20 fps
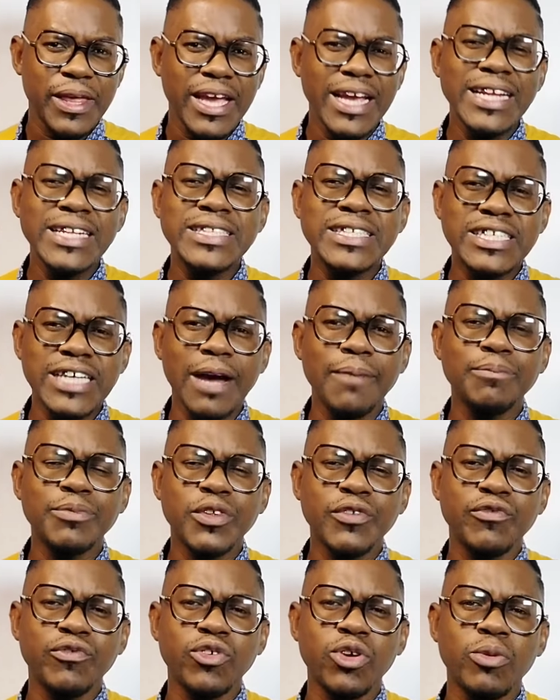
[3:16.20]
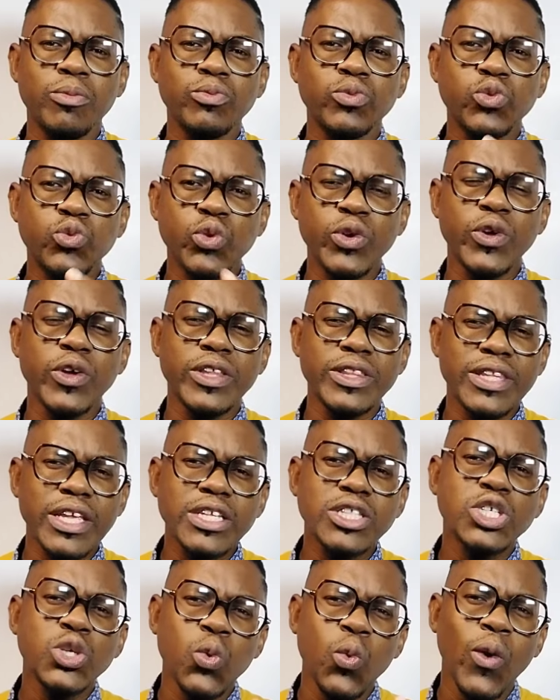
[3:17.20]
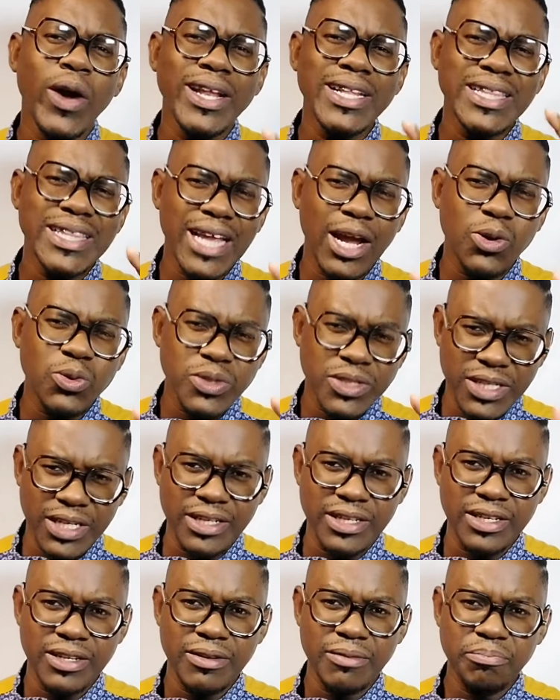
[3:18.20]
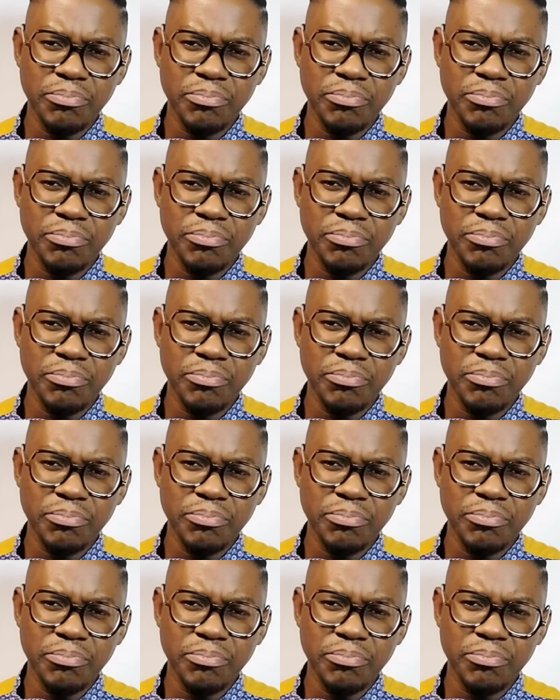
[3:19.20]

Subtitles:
it jumped from 31,000